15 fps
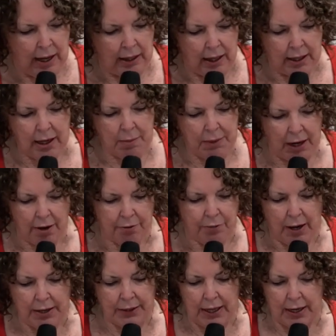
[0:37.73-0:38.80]
Like, I mean, I
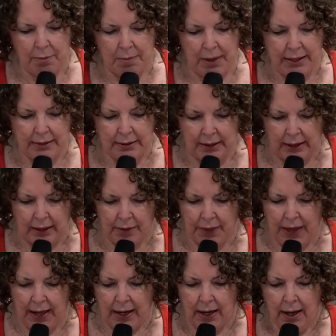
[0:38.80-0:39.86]
find that amazing
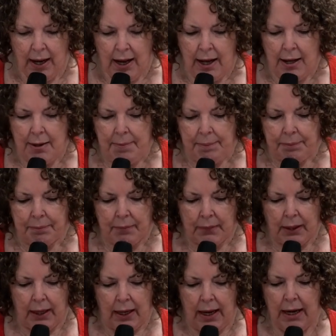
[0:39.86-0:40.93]
that
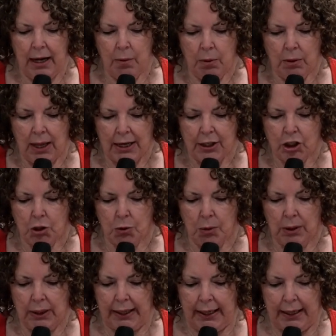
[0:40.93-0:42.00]
he will
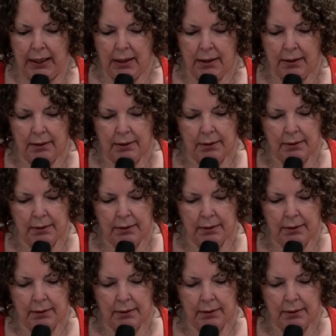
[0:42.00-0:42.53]
actually